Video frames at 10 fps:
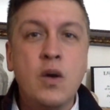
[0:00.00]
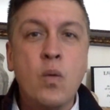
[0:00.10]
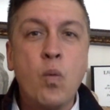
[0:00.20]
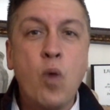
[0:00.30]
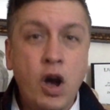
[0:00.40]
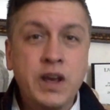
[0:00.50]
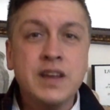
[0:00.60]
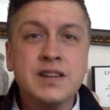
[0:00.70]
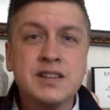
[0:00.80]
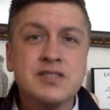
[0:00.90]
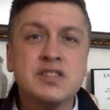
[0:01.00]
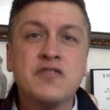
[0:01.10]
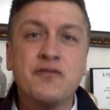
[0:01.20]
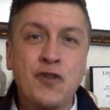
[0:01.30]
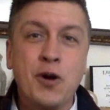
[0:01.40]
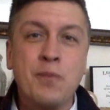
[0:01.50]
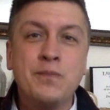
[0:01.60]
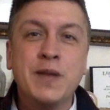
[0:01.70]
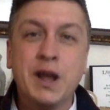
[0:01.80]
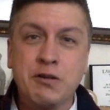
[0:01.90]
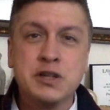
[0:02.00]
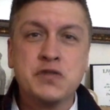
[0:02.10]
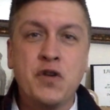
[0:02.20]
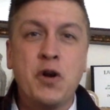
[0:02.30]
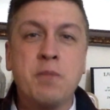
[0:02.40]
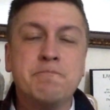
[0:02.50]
walking distance from Heritage Farm.